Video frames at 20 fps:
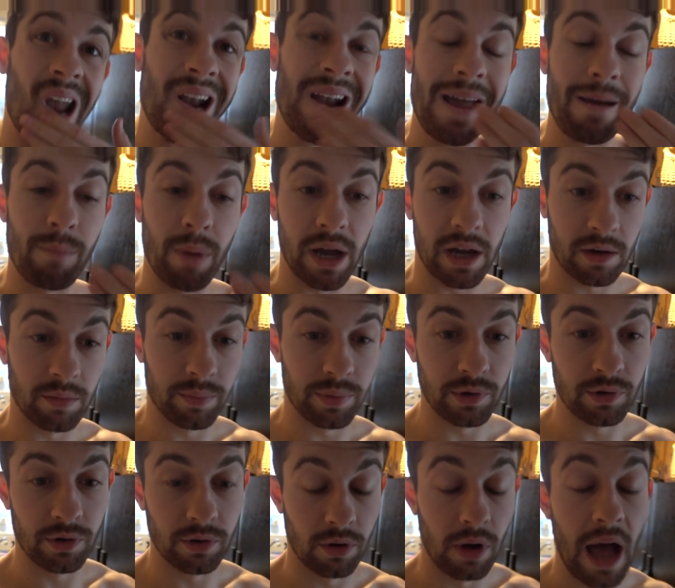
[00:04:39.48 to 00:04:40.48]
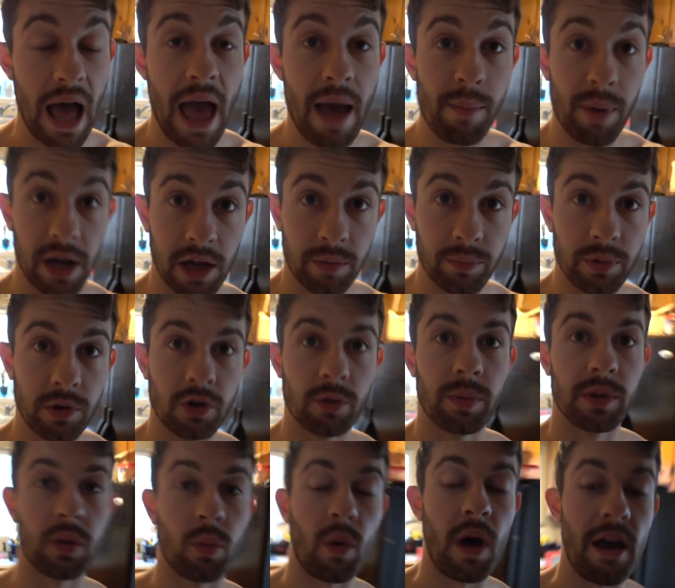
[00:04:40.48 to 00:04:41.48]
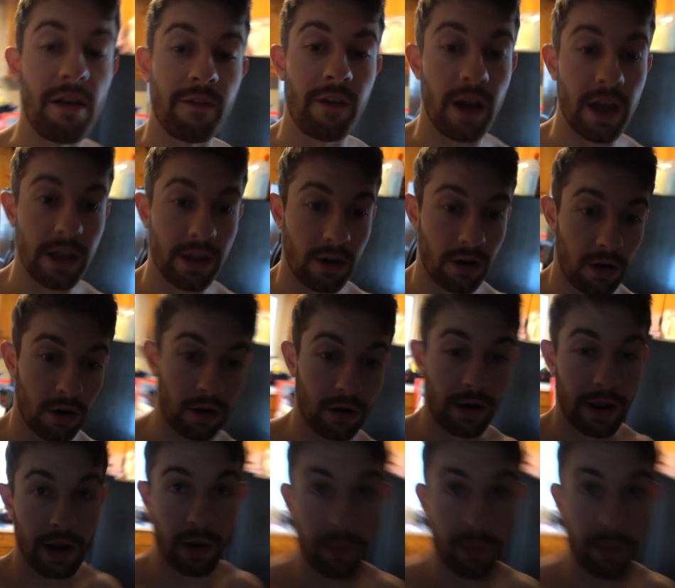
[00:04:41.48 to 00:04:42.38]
I didn't have my computer. Well, I had my computer, but the Wi-Fi in our